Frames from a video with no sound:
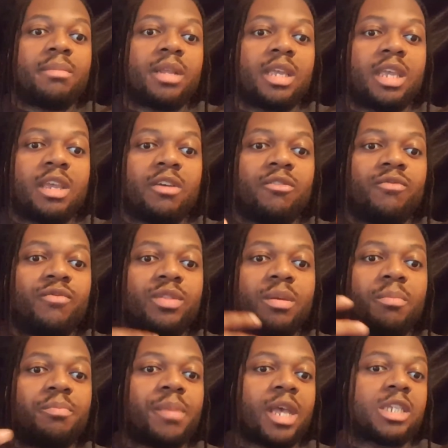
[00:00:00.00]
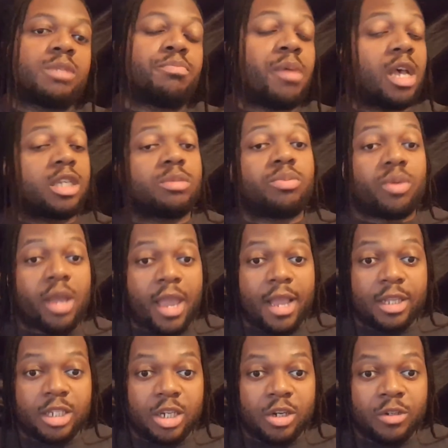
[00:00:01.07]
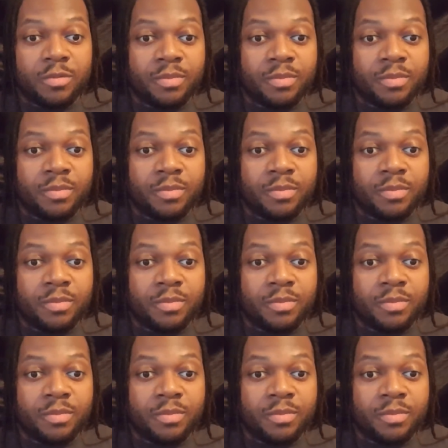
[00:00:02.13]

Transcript: to give the best possible answer.